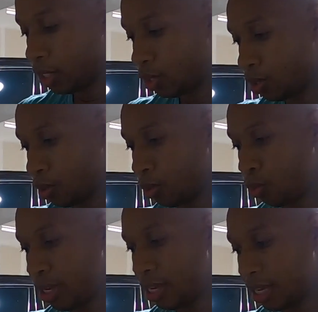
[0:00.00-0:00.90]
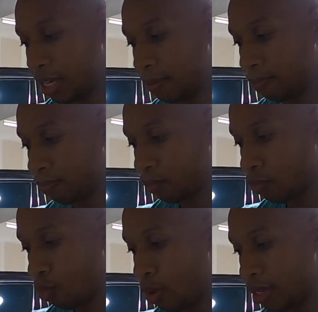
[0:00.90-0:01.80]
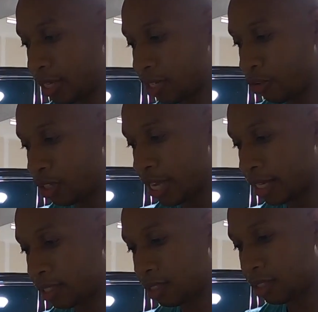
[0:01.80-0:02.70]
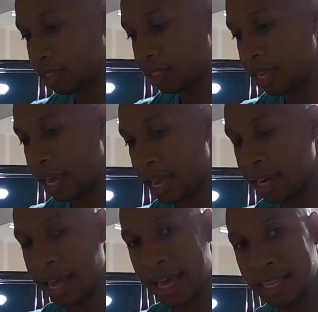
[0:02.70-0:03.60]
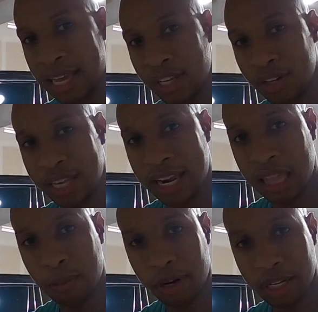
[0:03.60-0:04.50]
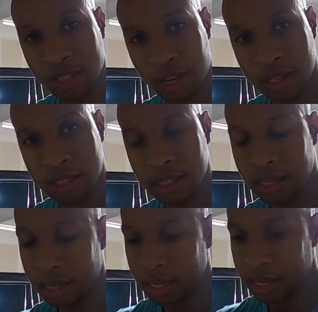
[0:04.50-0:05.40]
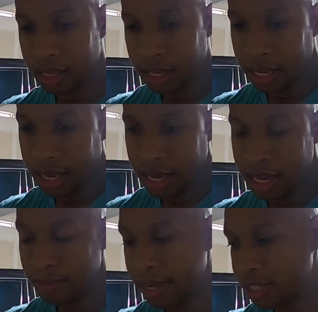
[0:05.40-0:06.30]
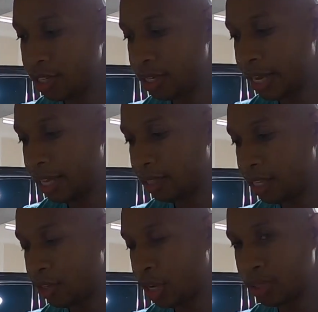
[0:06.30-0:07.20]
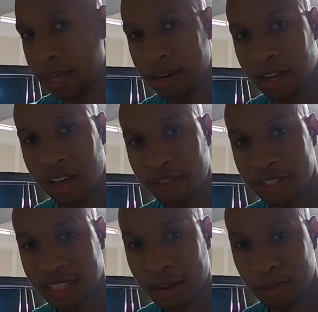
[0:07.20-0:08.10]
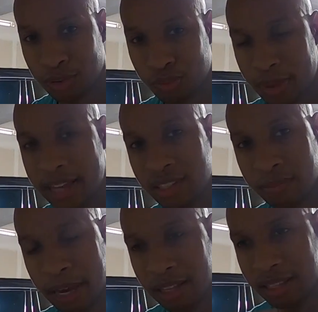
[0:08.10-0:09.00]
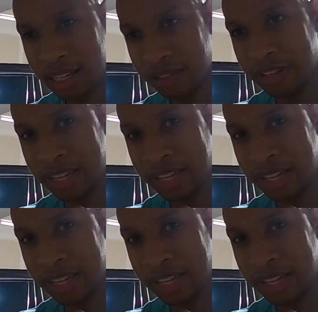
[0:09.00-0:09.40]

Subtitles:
So we changed a few texts, and I noticed it had aftermarket exhaust. He mentioned that, you know, he was out of the office because I was asking about, you know, if